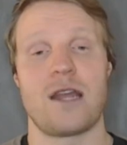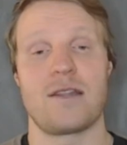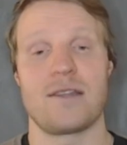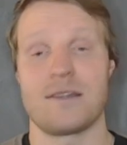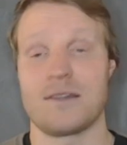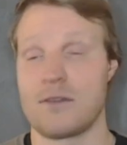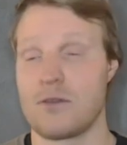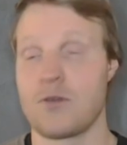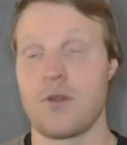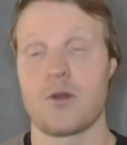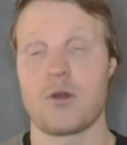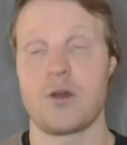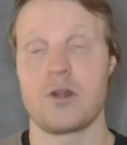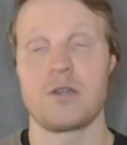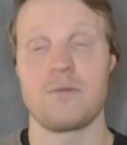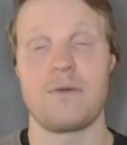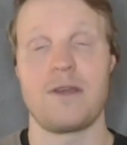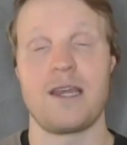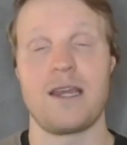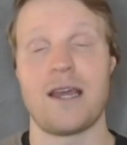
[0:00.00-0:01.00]
not going to
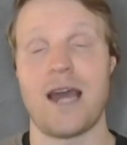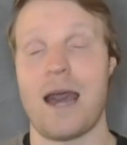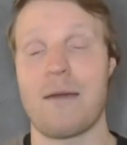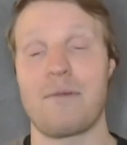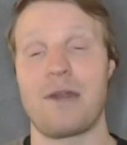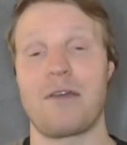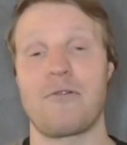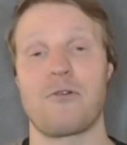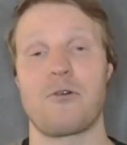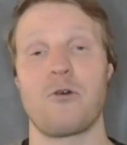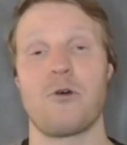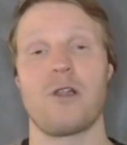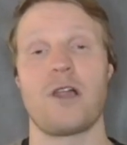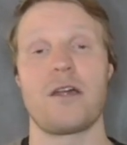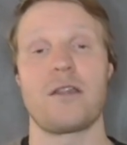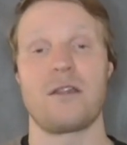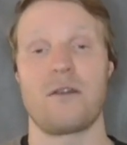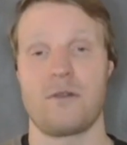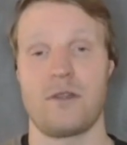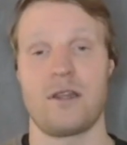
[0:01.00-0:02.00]
be happening for
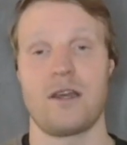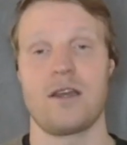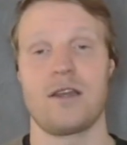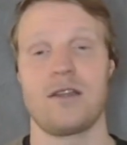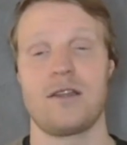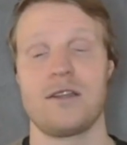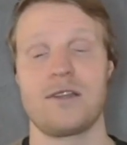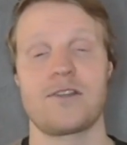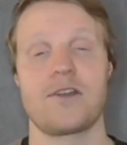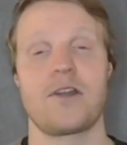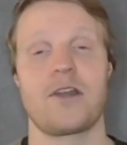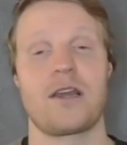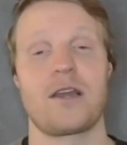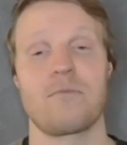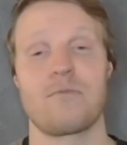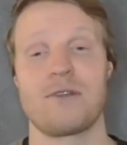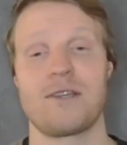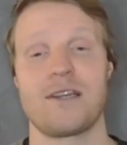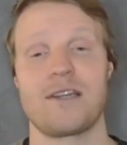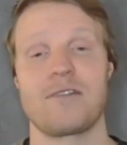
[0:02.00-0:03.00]
Haaland, the starting
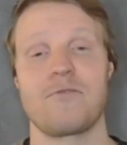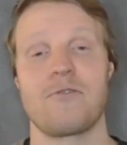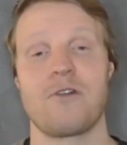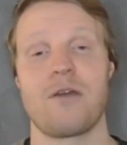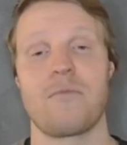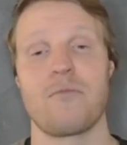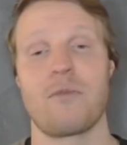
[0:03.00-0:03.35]
position for him.